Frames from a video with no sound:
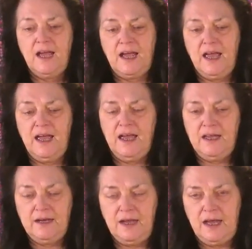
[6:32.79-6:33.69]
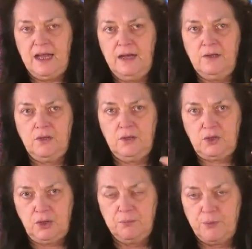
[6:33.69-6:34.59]
and he
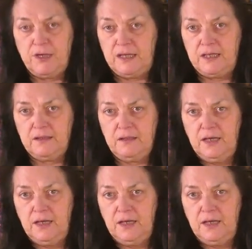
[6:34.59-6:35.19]
couldn't breathe.